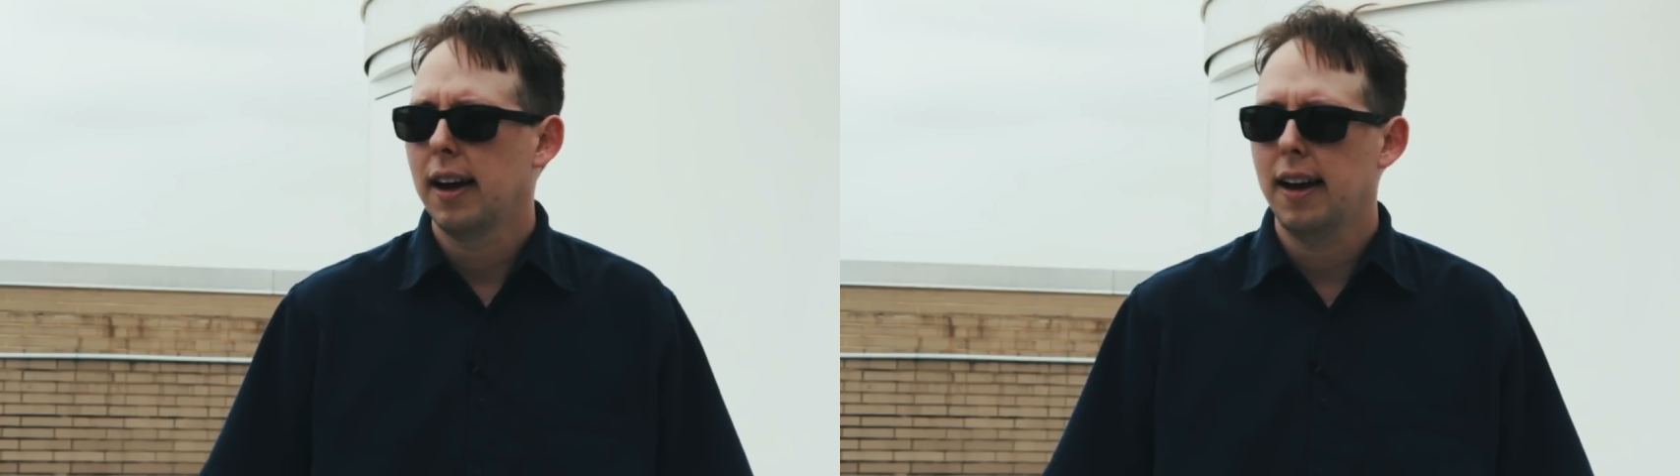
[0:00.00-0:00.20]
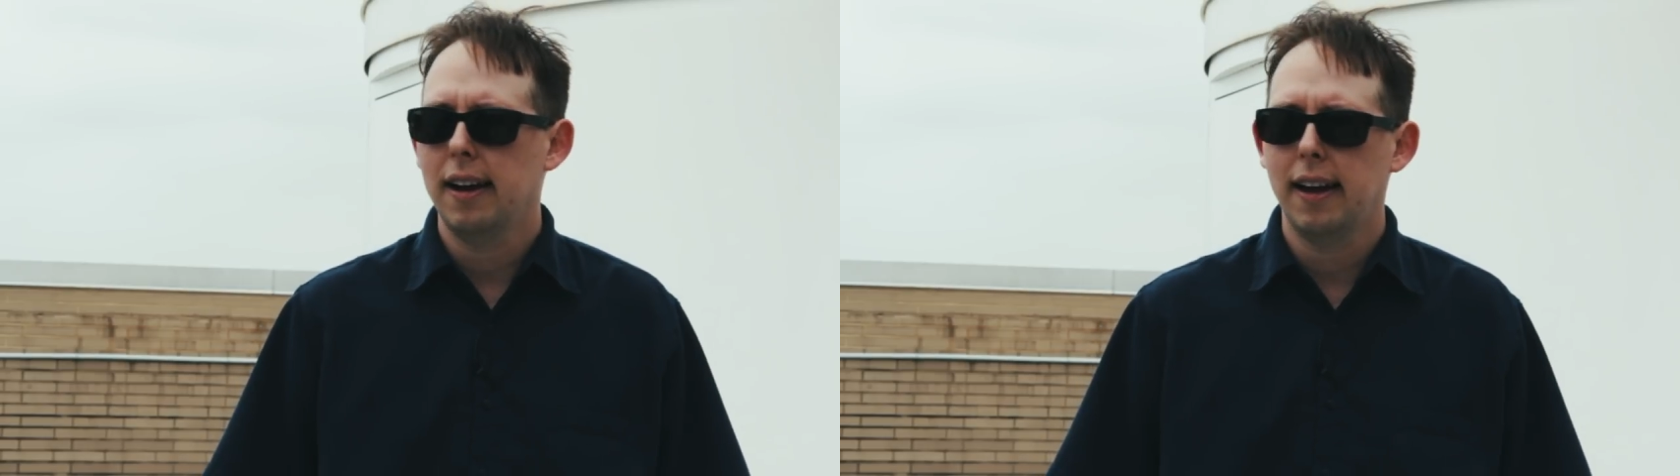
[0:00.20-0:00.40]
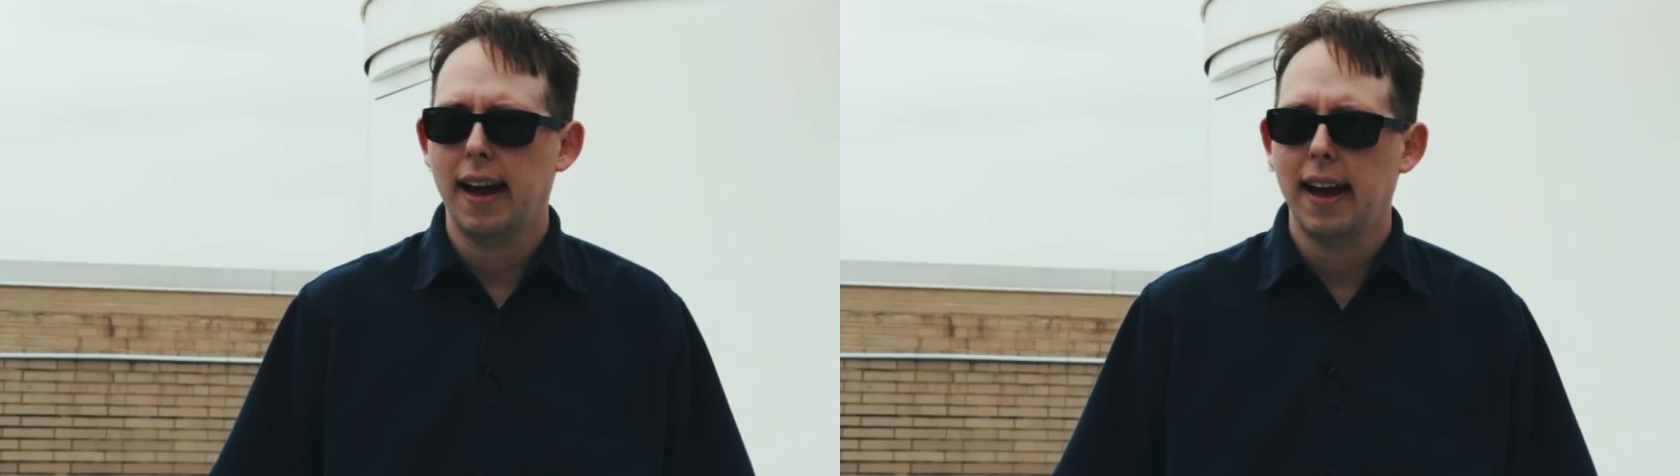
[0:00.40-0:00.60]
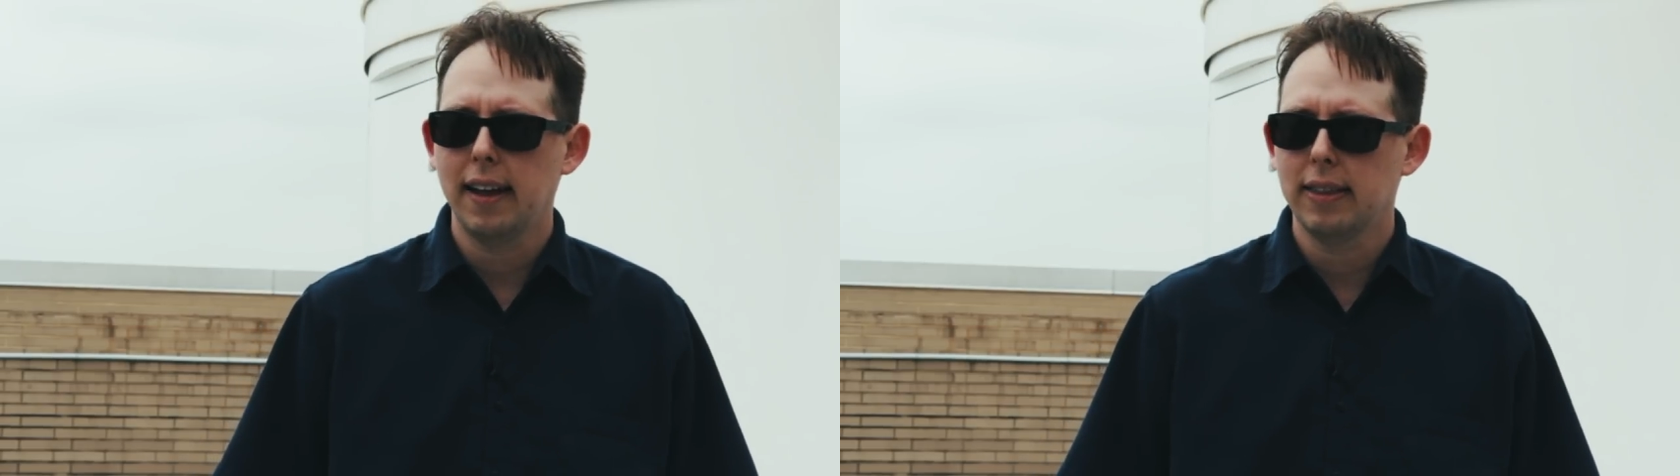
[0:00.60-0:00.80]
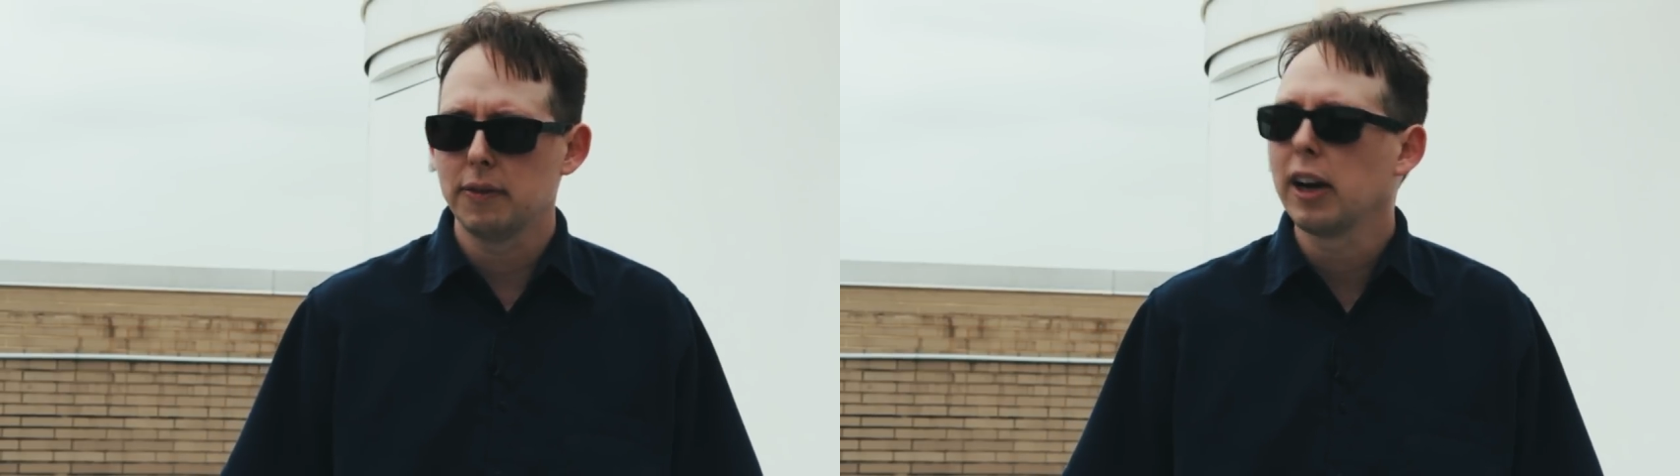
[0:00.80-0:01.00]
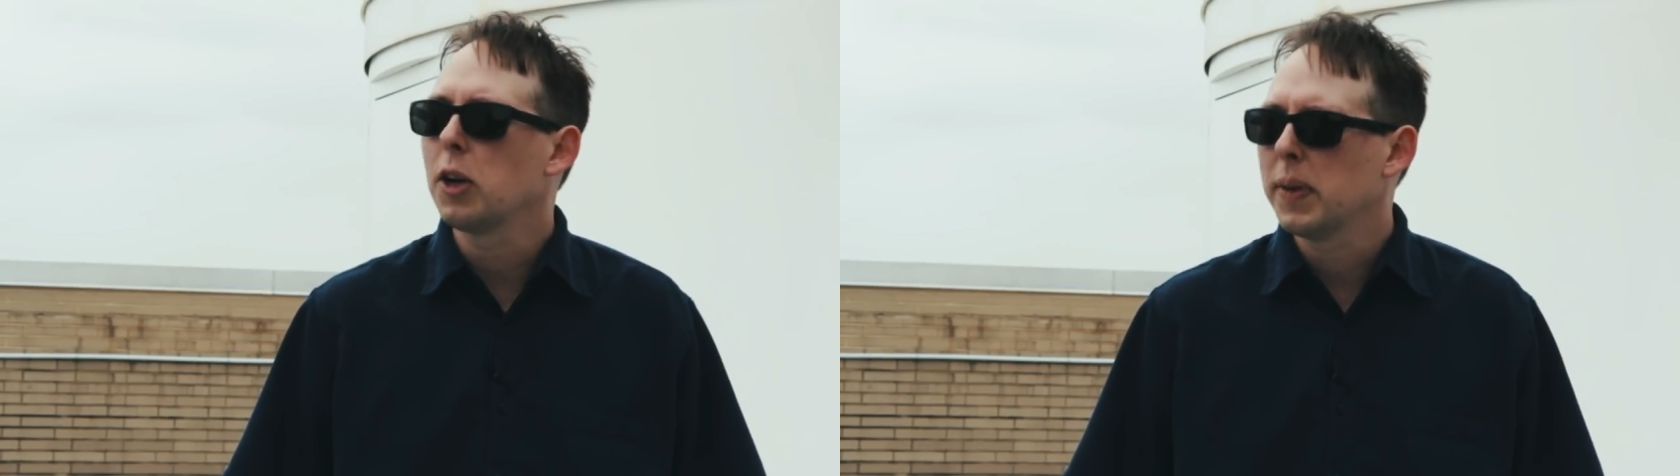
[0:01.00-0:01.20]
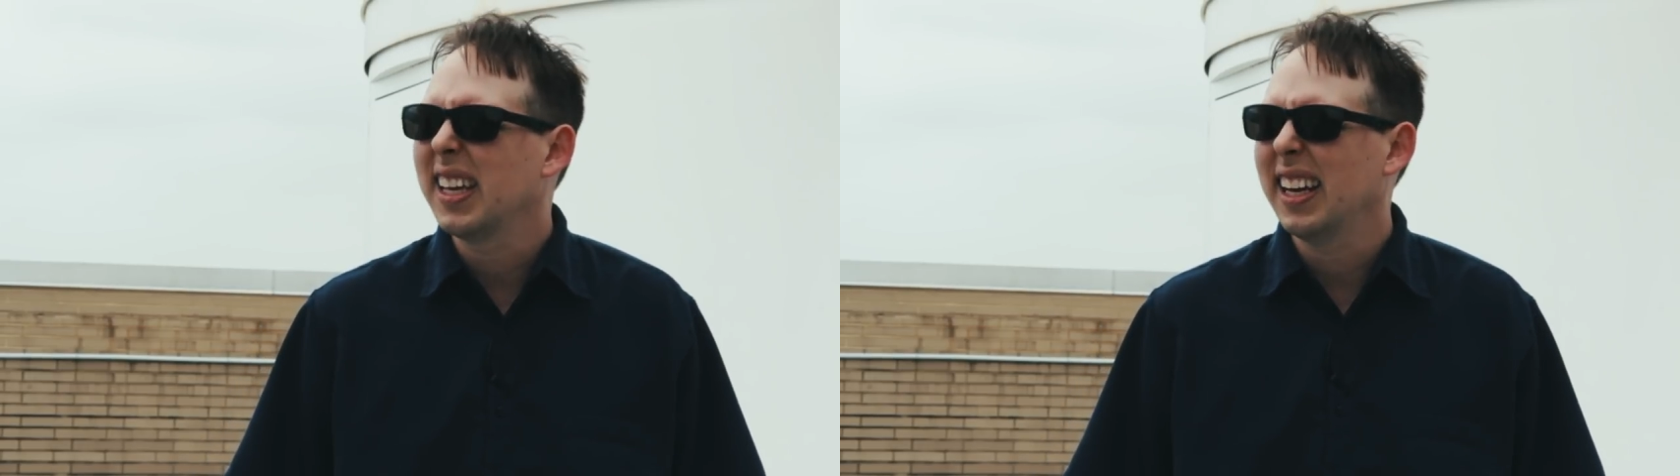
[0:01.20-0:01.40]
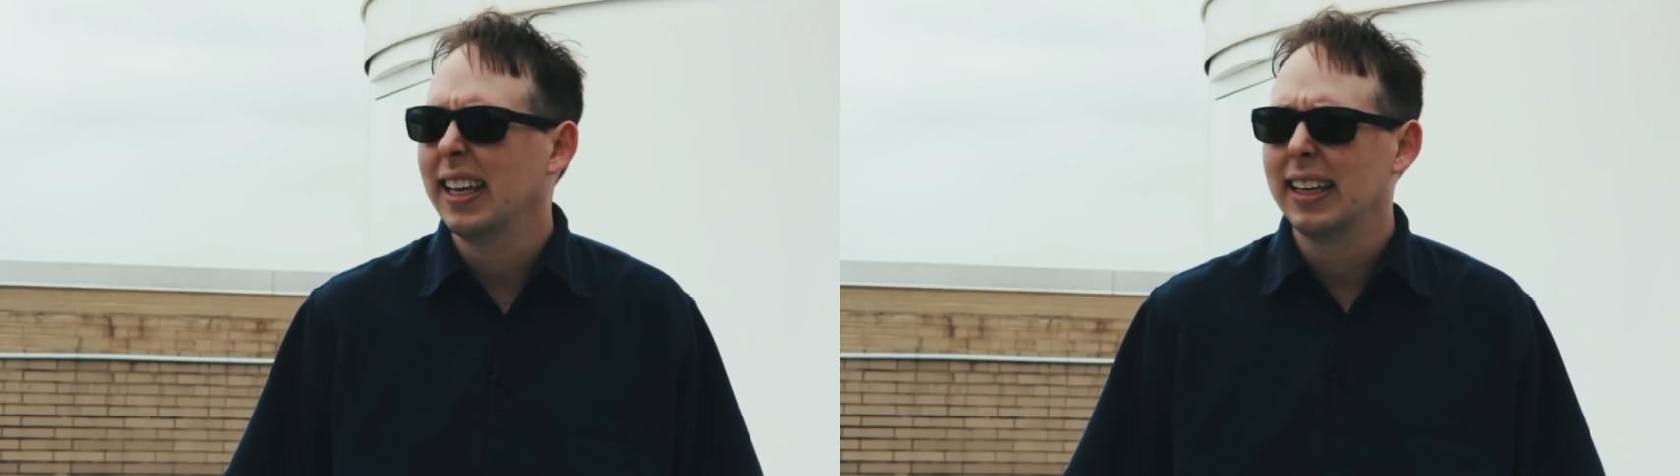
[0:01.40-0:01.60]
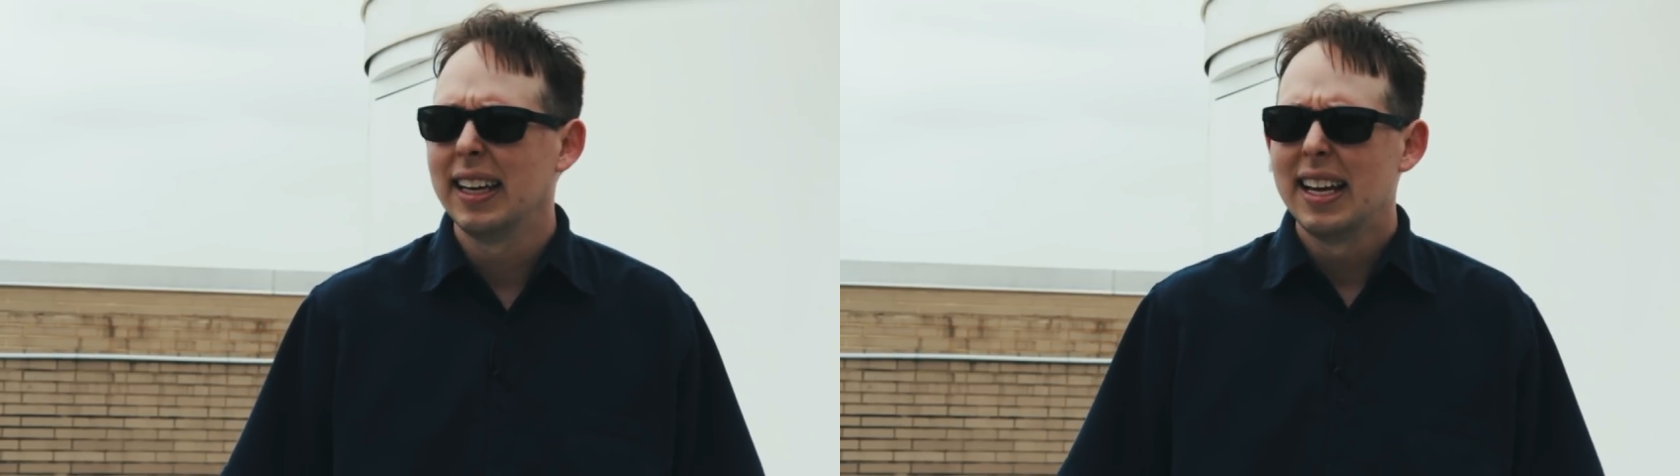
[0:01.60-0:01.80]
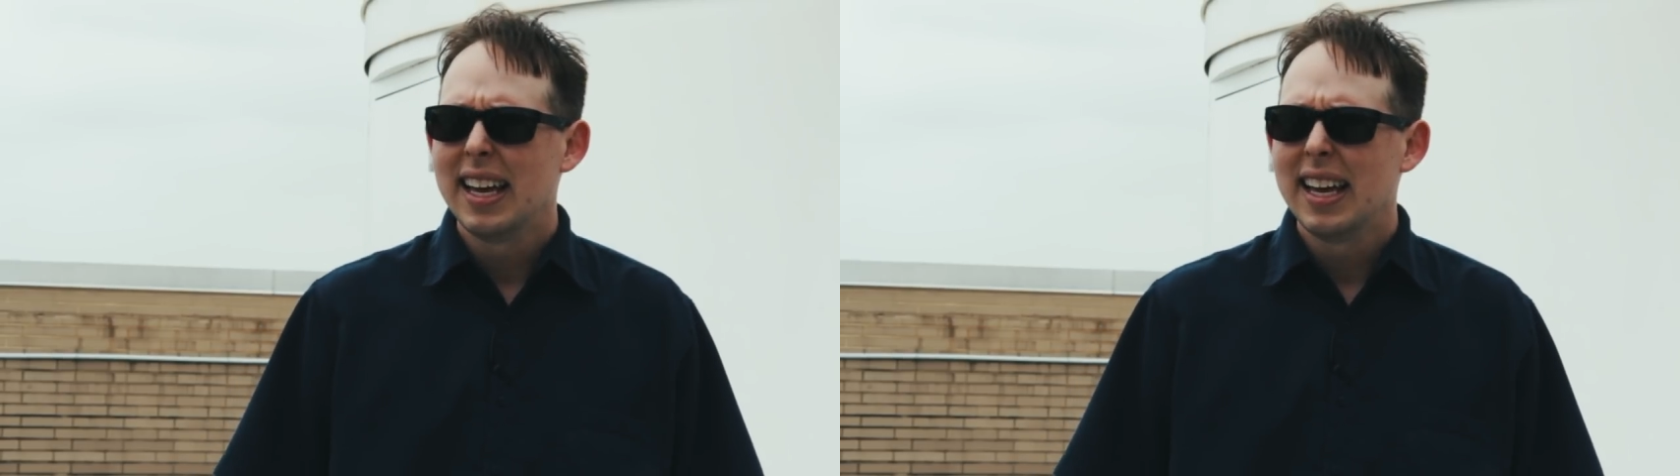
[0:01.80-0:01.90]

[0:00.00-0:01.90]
at the very beginning,